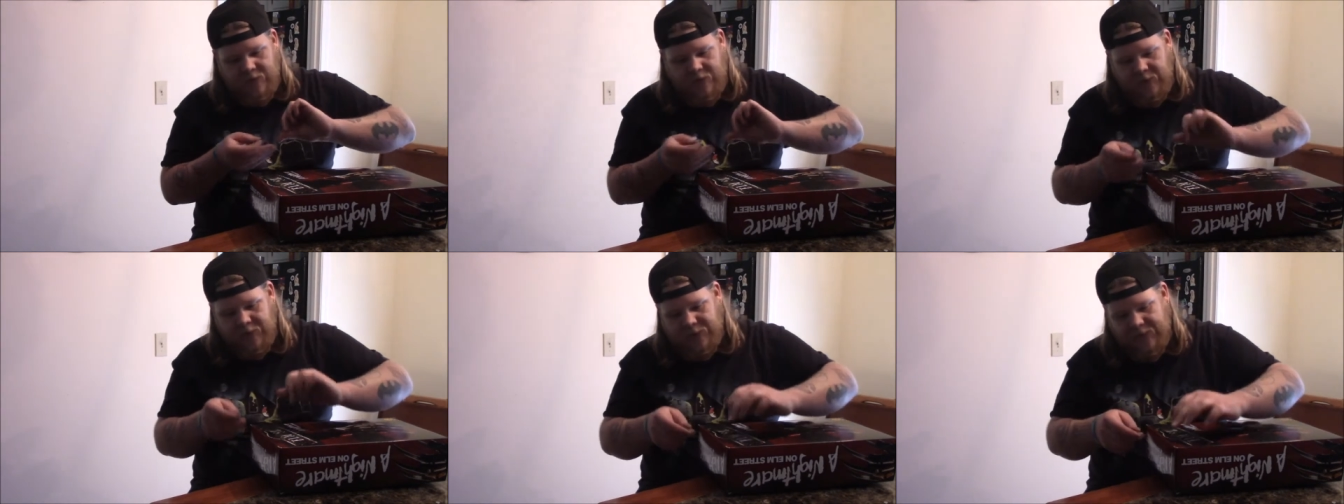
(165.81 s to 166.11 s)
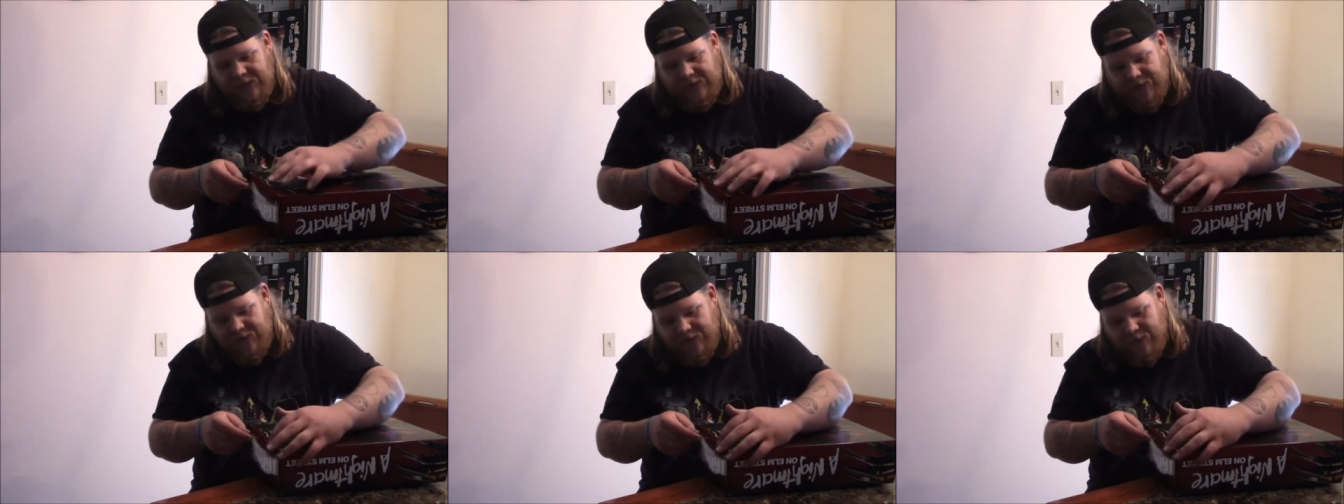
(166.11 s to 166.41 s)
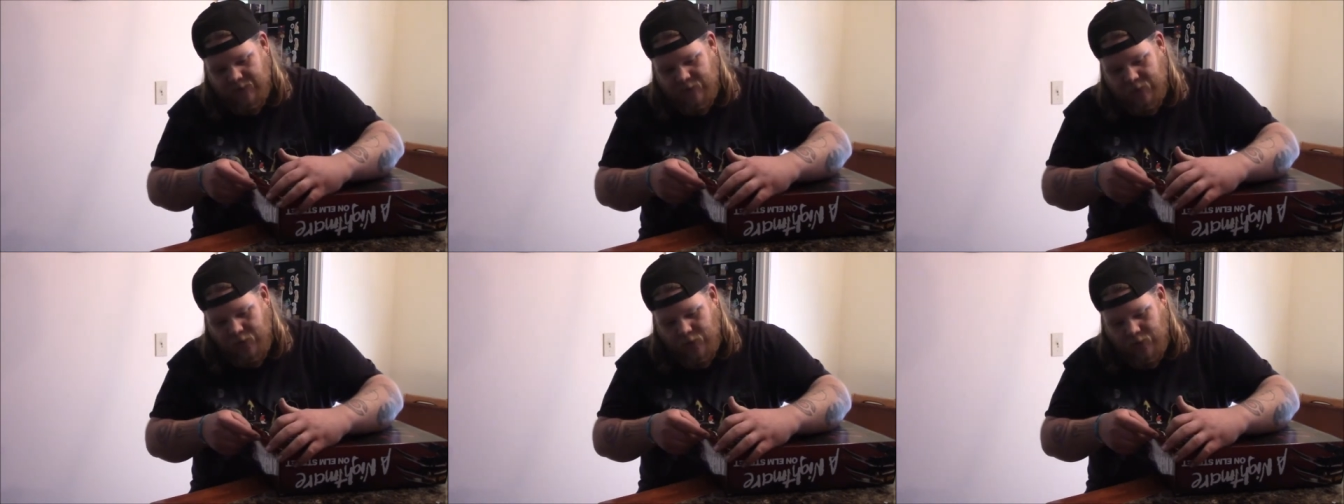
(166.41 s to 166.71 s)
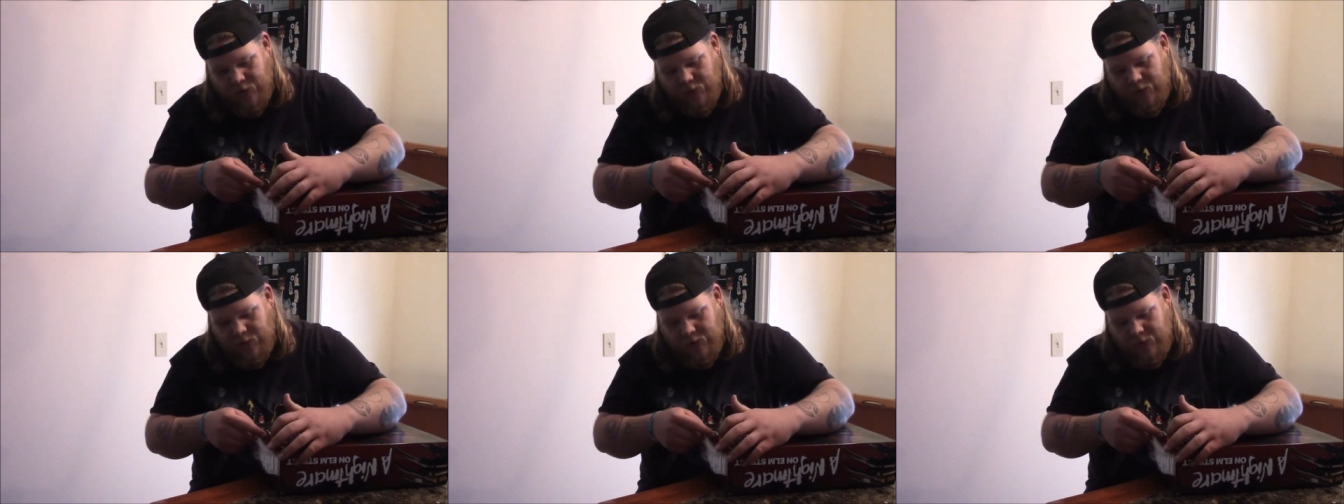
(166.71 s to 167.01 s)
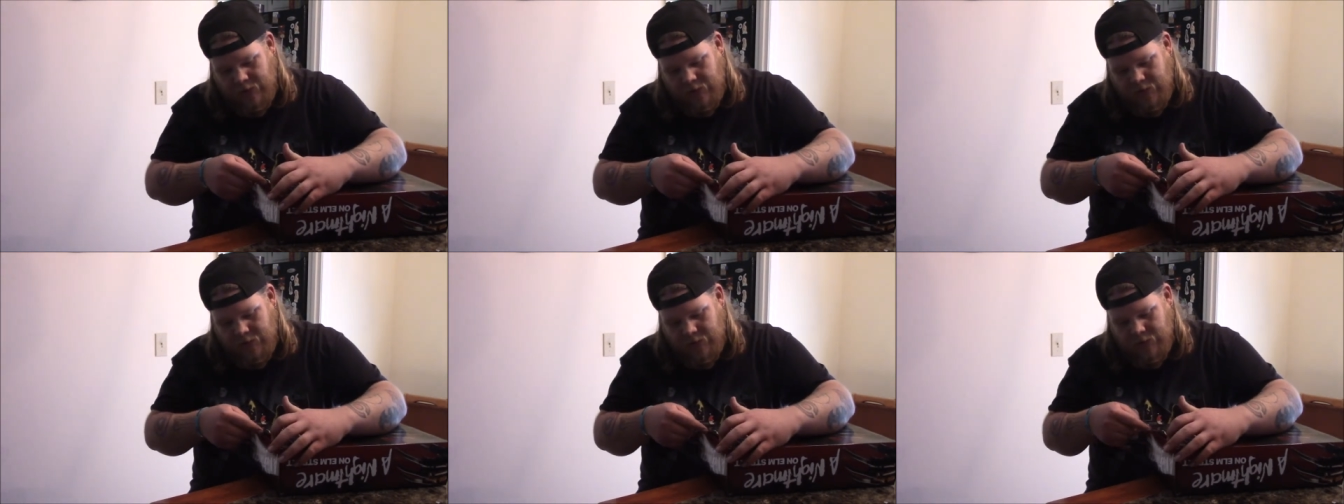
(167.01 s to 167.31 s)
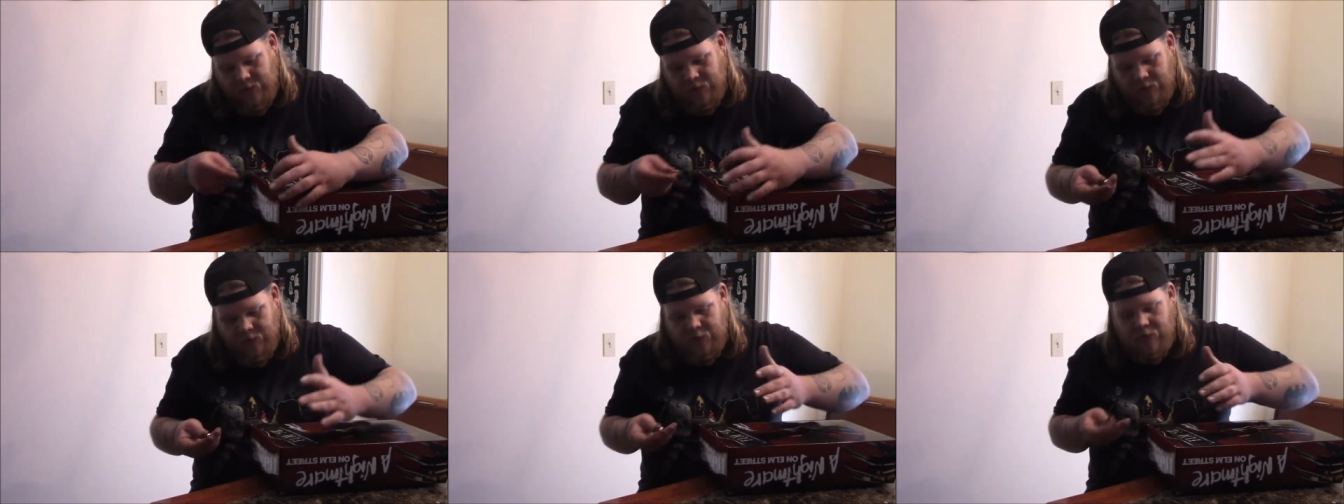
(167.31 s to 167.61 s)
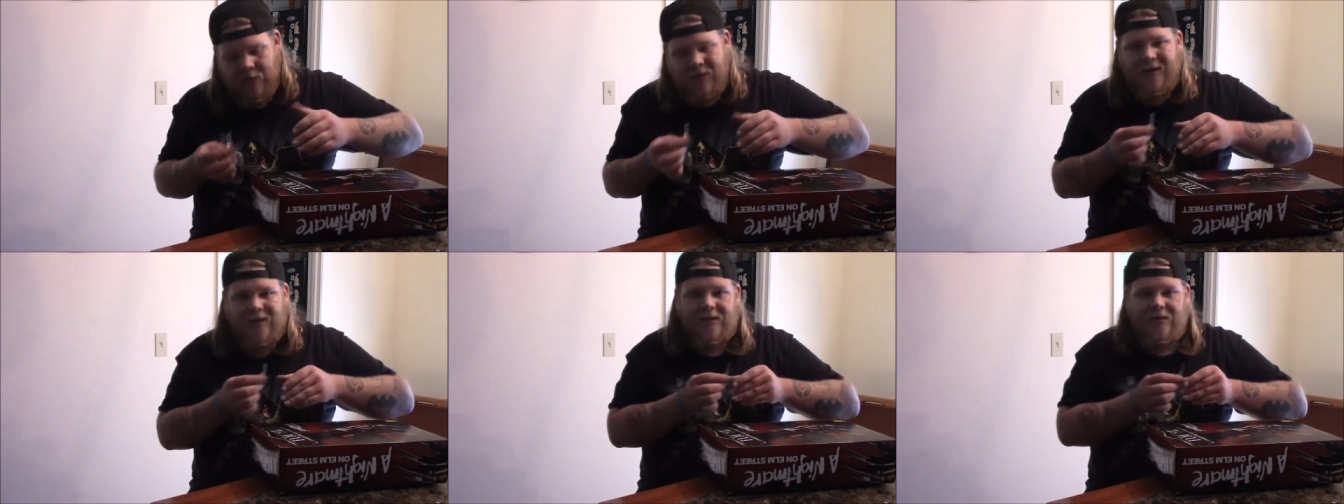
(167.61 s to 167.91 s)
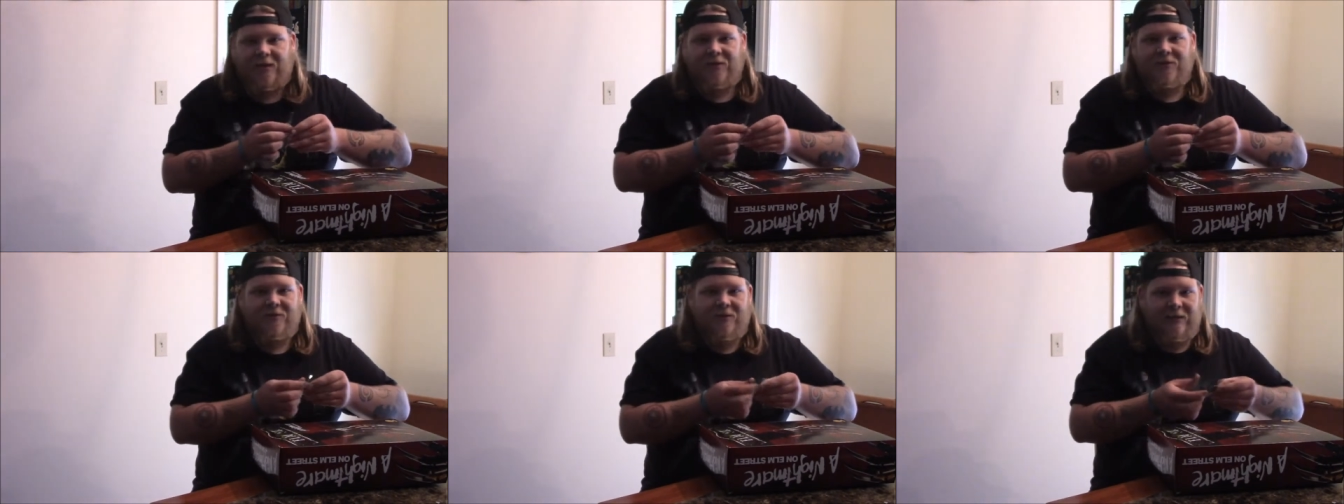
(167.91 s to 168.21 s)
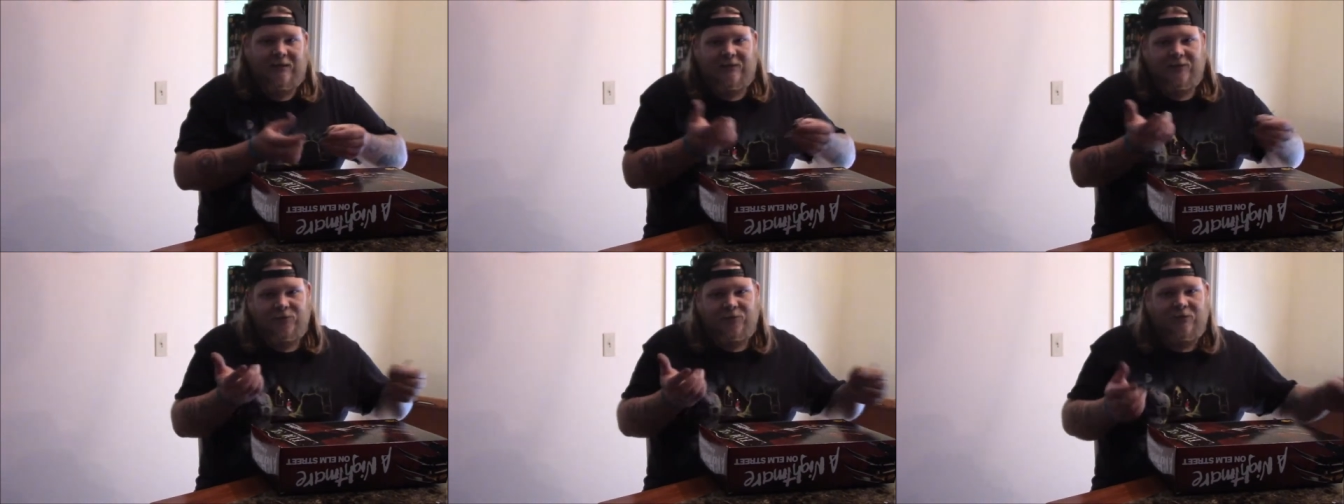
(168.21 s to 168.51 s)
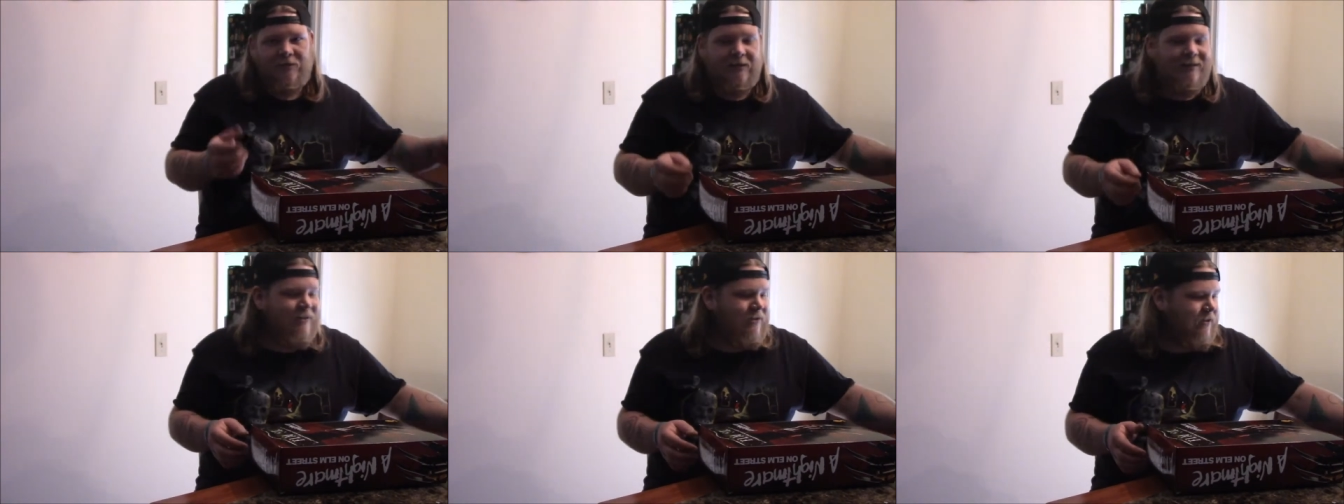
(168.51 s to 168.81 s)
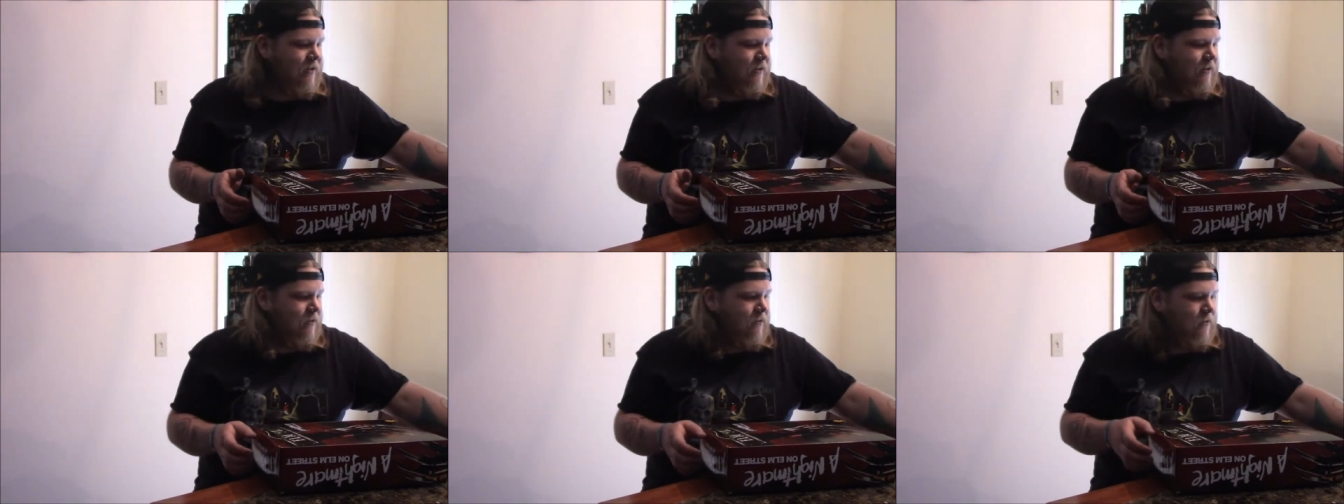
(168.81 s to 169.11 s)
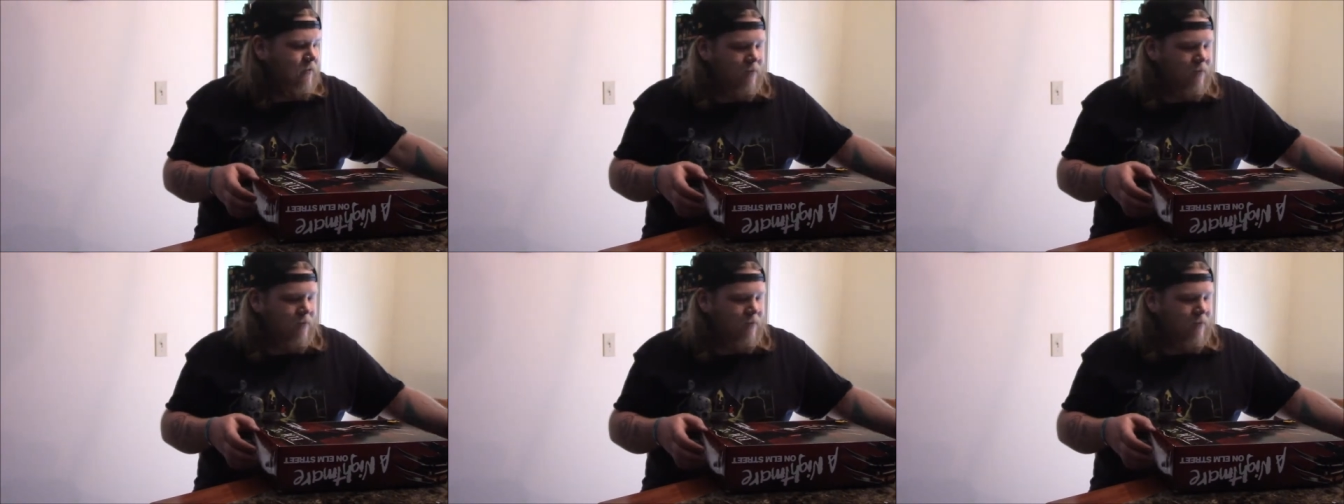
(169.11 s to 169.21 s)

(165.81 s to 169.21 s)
It means it's more, I guess, realistic.